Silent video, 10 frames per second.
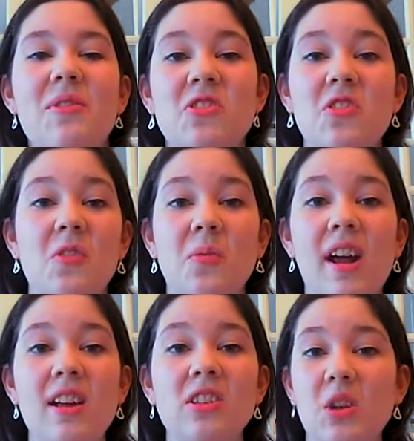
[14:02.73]
which you are
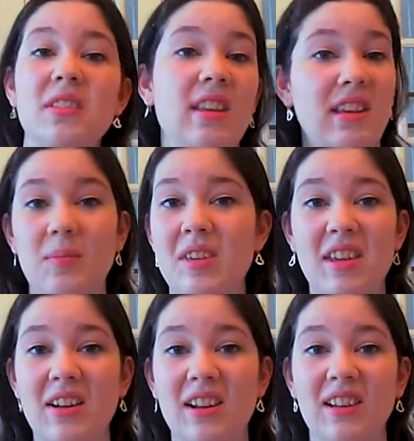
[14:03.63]
probably so sick of me
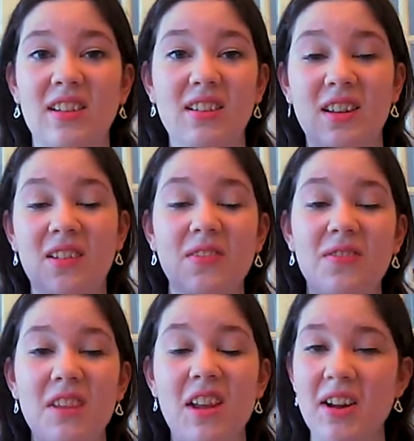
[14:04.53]
hearing
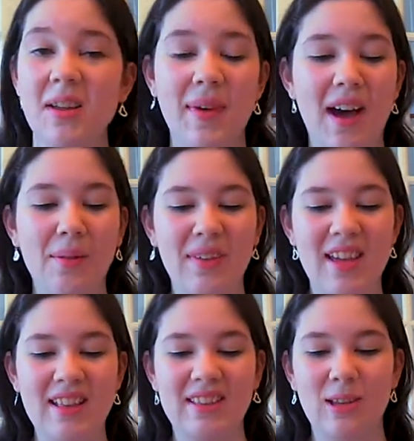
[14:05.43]
about,
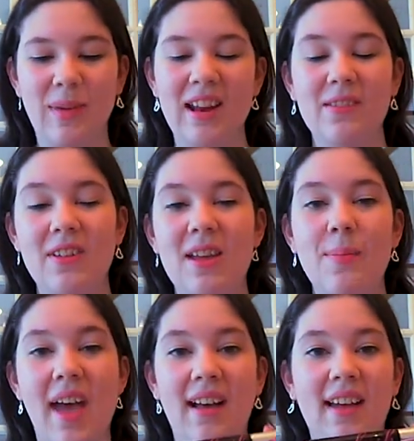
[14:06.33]
but it's the
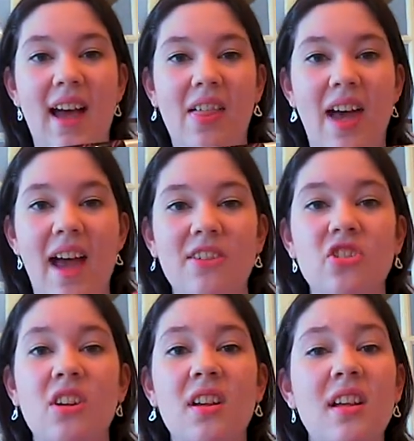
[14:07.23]
Benefit Bad Gal
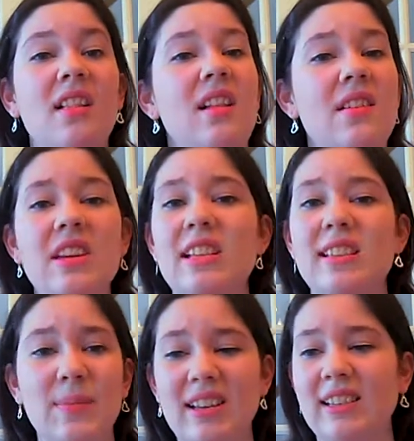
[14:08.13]
Lash. Love it.
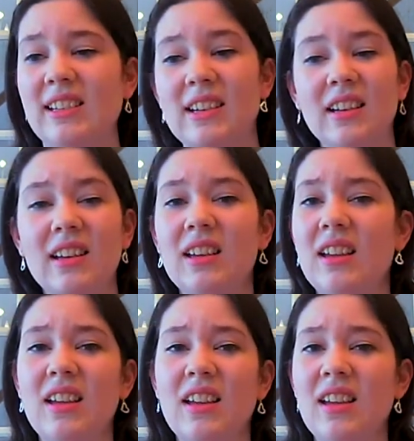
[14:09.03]
It's amazing.
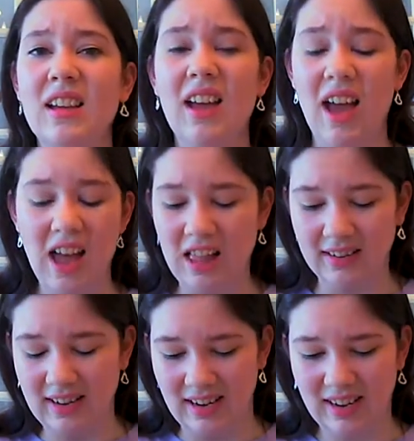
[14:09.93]
I
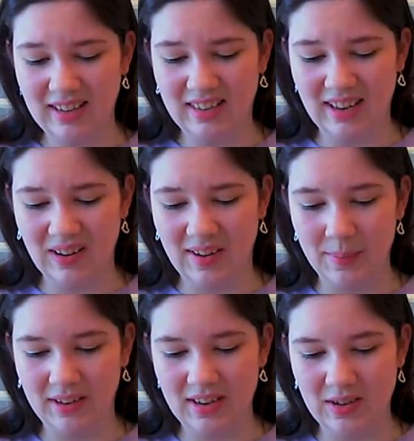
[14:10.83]
love it. So
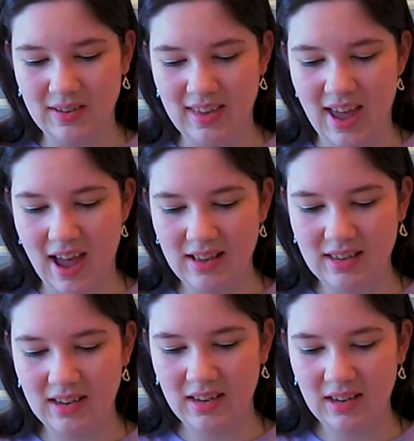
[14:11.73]
I'm going to use
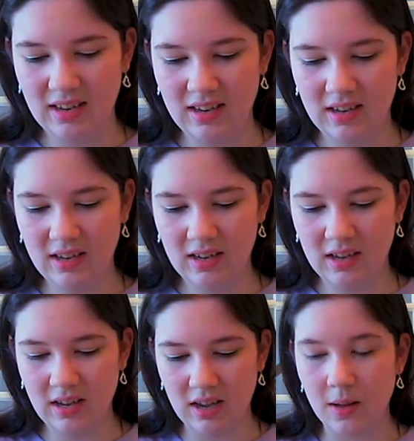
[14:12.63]
that
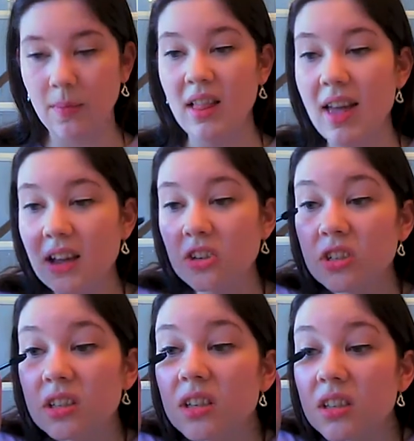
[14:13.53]
on my
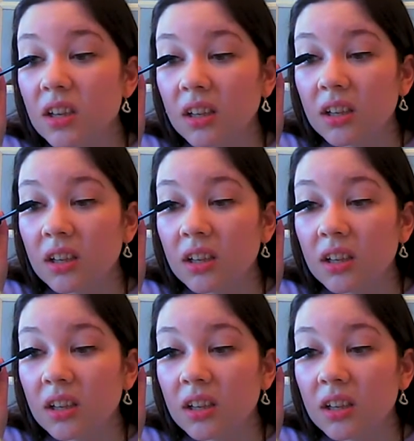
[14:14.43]
lashes.